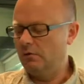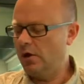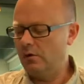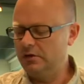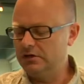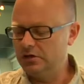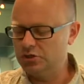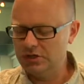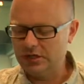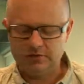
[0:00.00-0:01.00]
Why wouldn't you
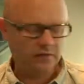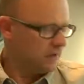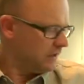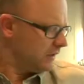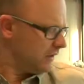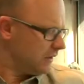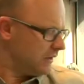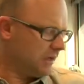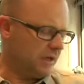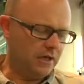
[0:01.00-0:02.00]
drink it?
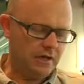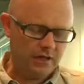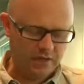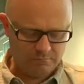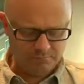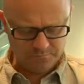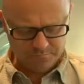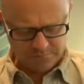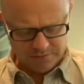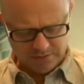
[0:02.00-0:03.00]
The
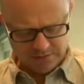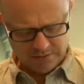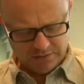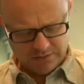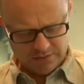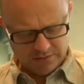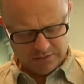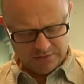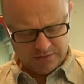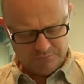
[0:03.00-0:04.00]

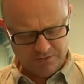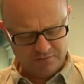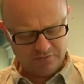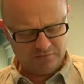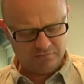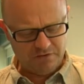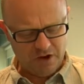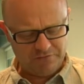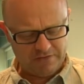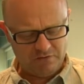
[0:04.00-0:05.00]
premises
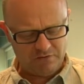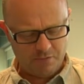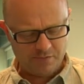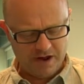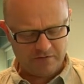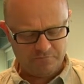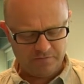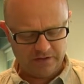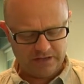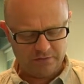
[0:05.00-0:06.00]
involved, they corroborated
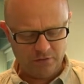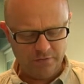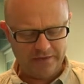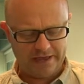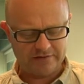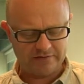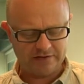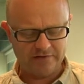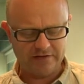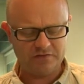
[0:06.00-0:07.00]
fully with all the
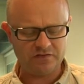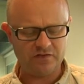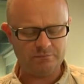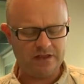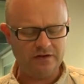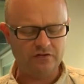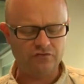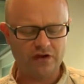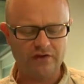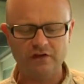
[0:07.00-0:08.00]
agencies and have suspended
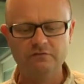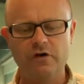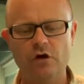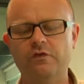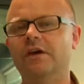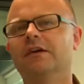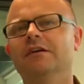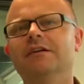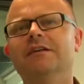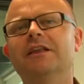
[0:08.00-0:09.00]
drinks
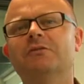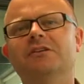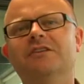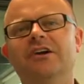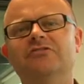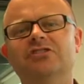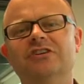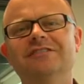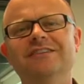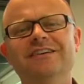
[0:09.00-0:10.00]
involving liquid
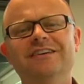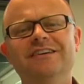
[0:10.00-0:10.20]
nitrogen.